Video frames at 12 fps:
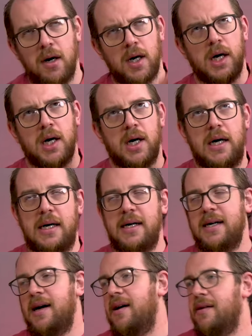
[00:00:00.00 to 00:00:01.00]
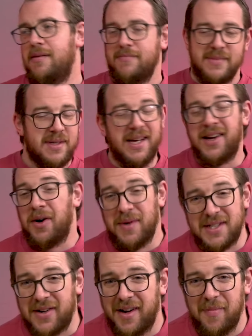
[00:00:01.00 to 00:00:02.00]
Oh, you know what
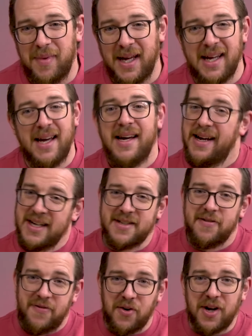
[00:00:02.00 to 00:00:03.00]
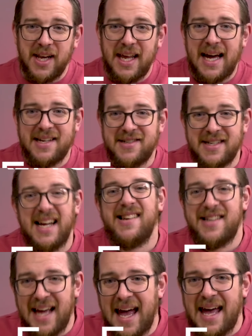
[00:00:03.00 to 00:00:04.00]
it's going to be. It's a fucking yes.
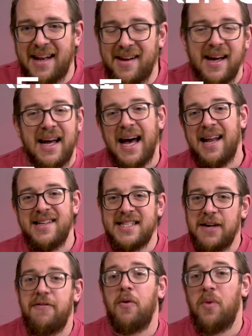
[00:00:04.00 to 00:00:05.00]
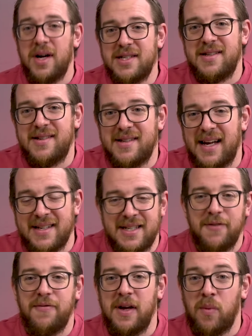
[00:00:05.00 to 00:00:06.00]
10. And as if it wasn't
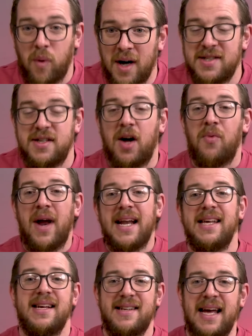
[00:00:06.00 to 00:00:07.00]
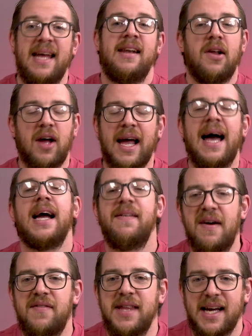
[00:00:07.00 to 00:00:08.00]
already a 10. Look, I can't give
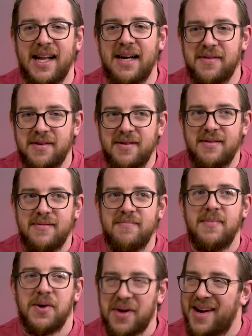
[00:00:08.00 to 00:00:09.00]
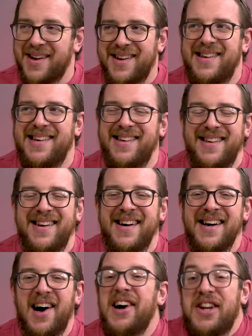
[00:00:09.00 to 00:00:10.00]
everything 11. Okay?
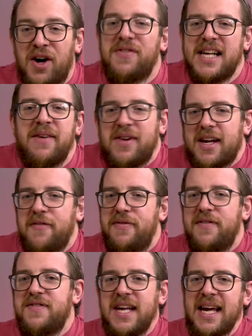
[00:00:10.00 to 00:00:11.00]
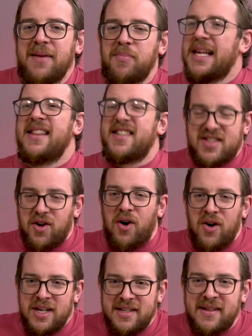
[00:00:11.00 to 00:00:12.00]
I'd love to give it like a 15. But then
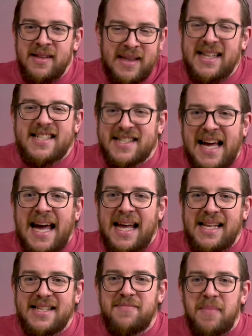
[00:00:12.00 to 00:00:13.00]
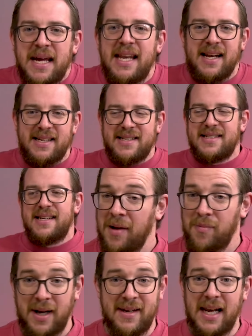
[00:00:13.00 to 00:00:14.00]
the scale is meaningless.
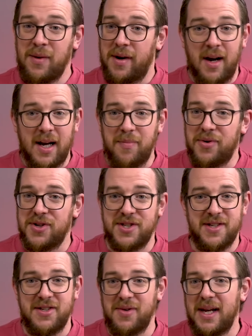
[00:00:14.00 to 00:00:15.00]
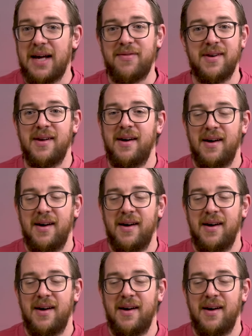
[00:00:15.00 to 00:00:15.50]
But I'll tell you what nearly pushed it to 11.